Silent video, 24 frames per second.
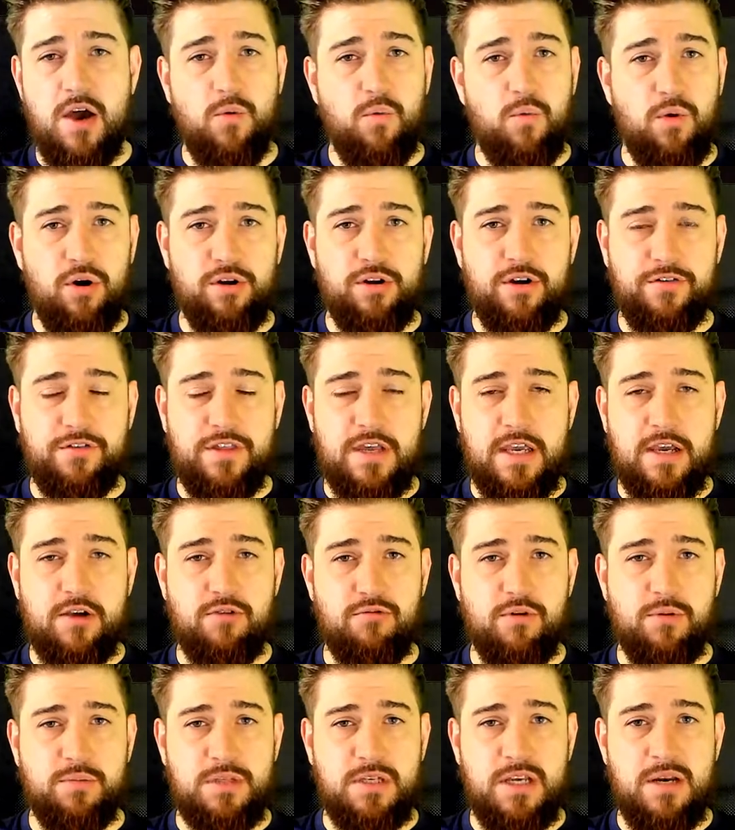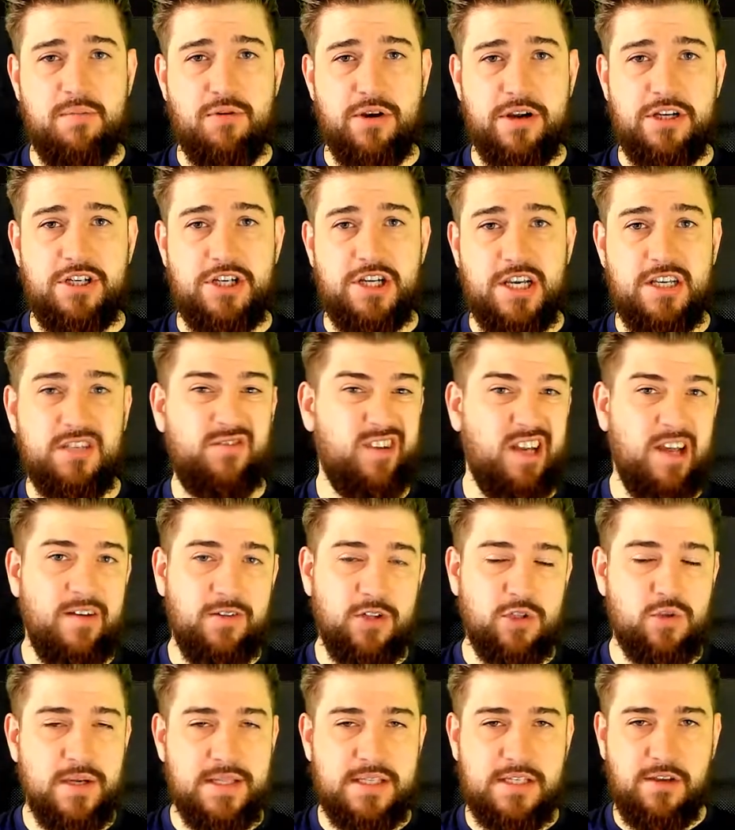one of the corrupted breaches for
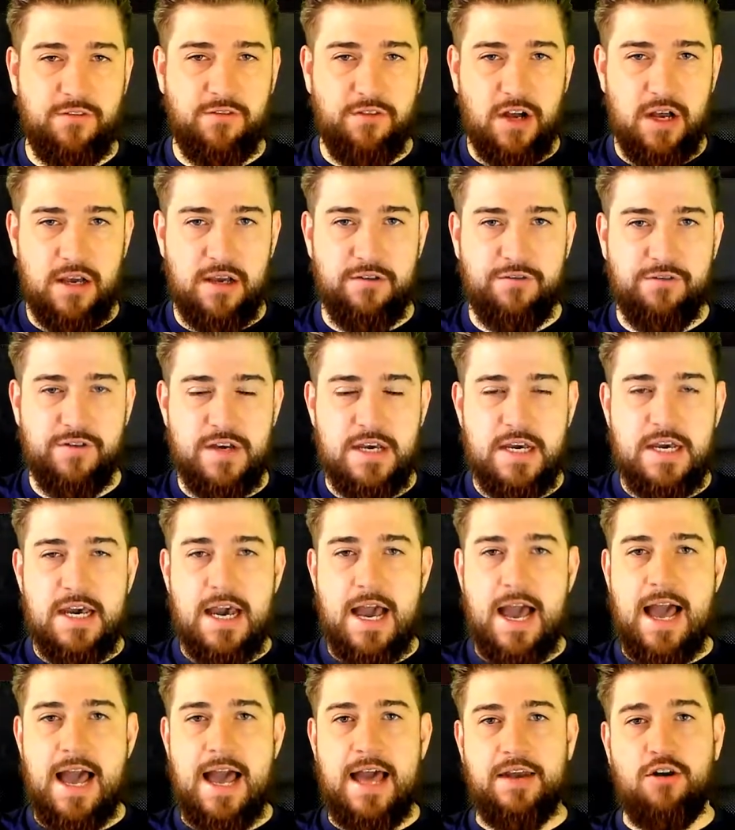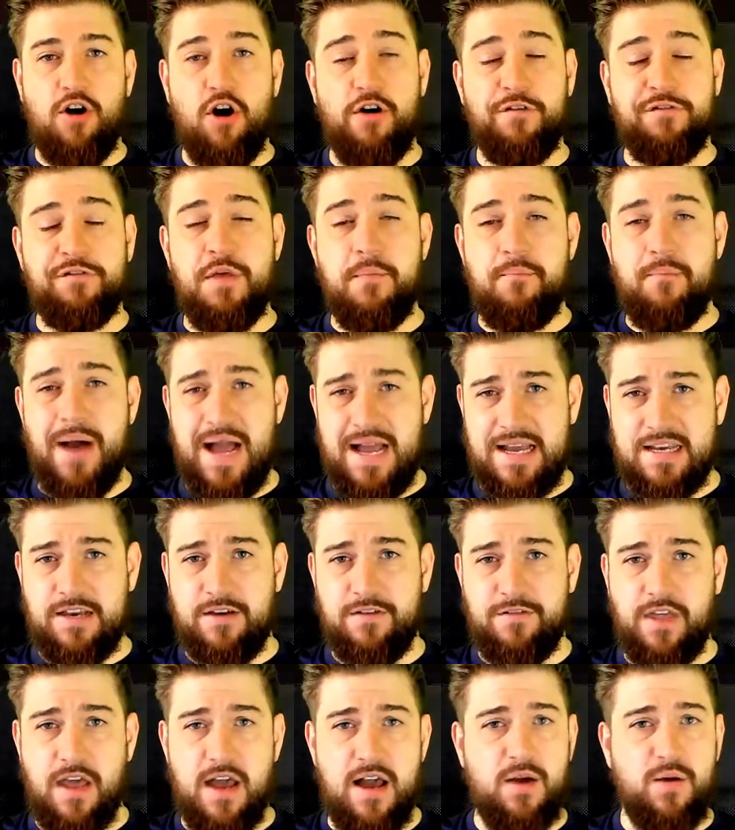level 25, and off the back
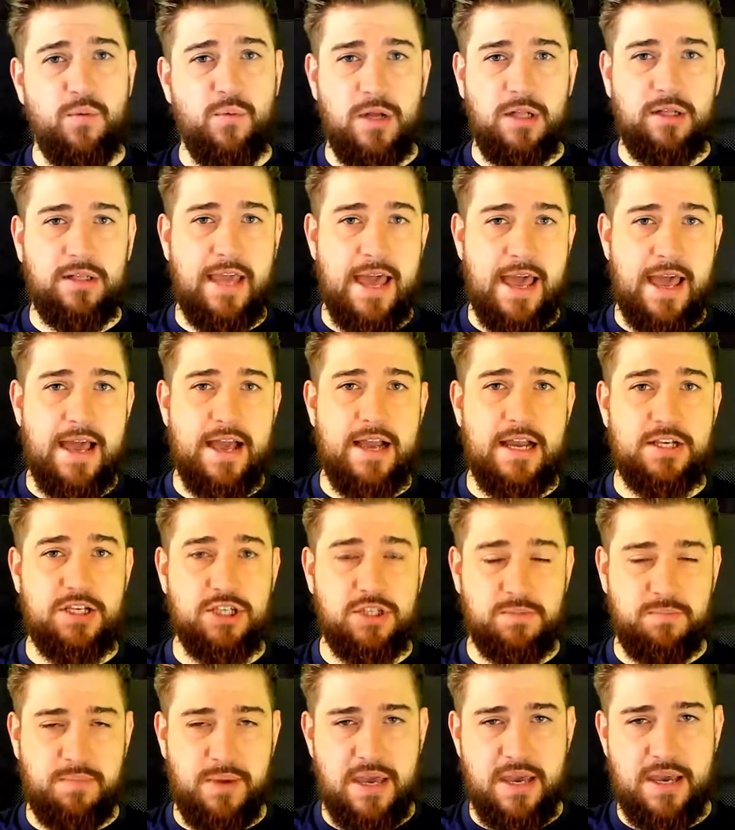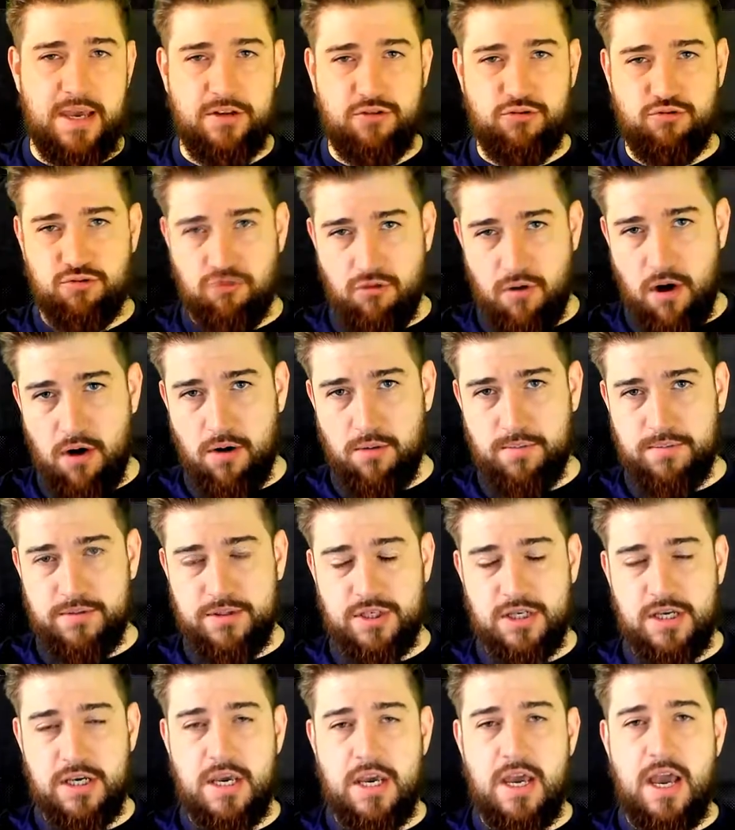of that, we'll get a spear
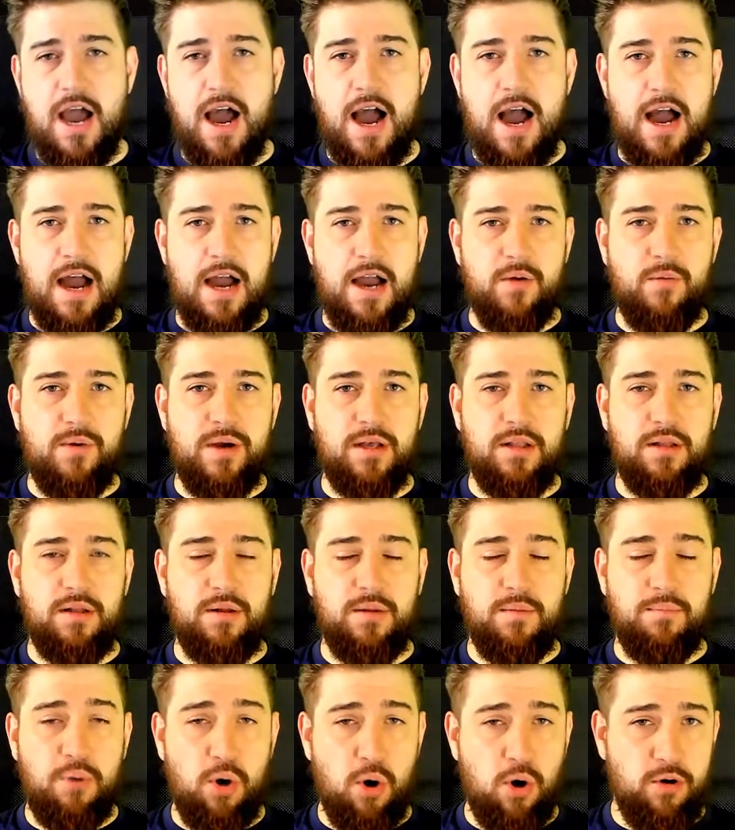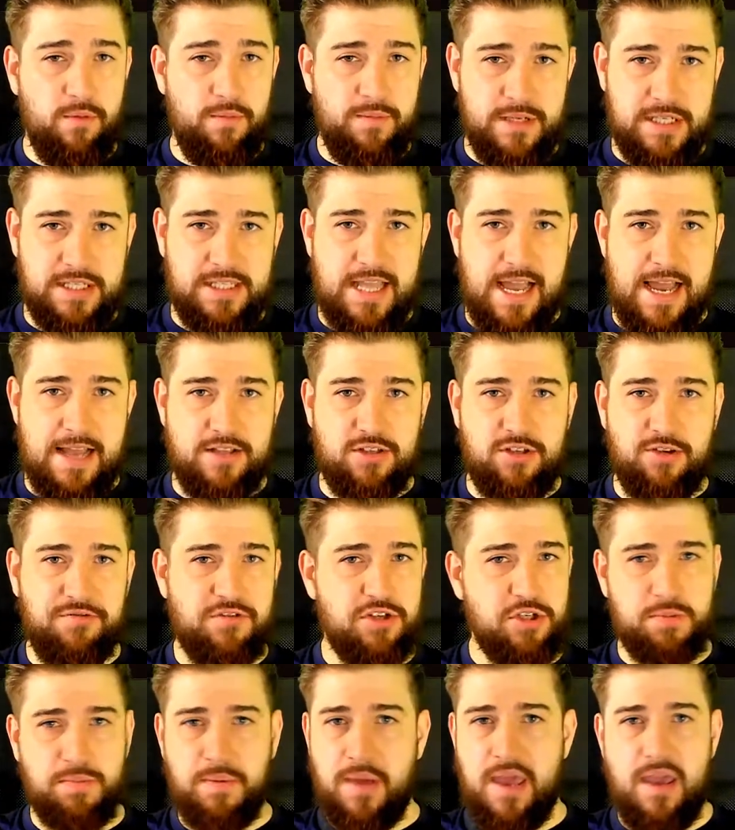dropped. I will put up the stats of
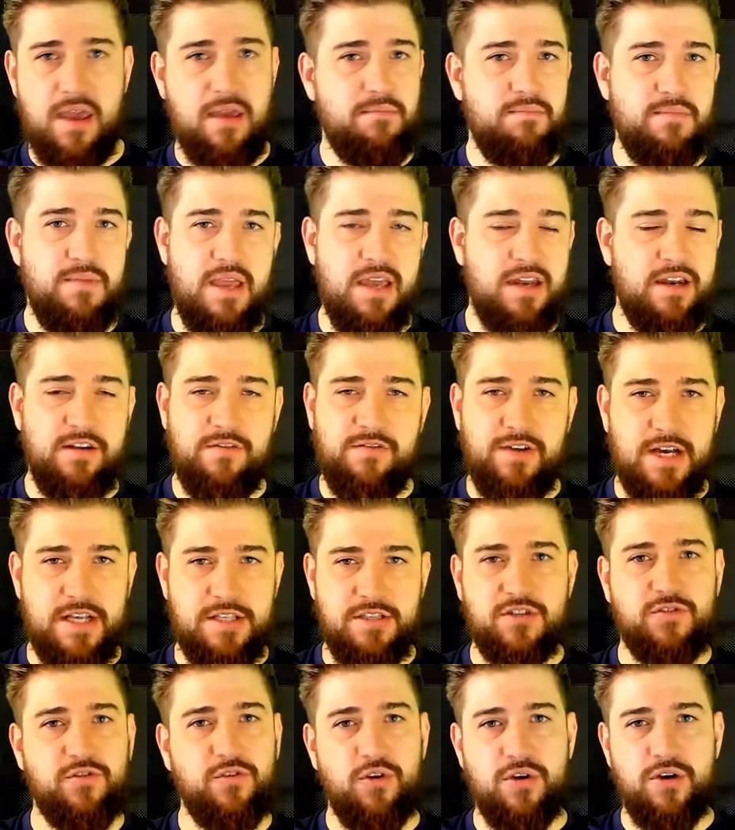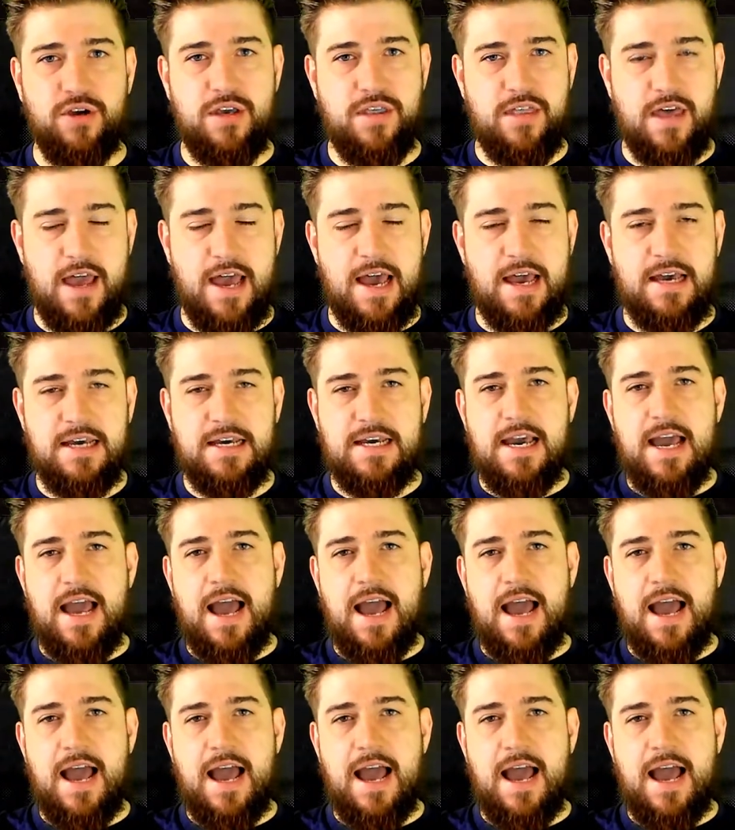the spear in advance for you there,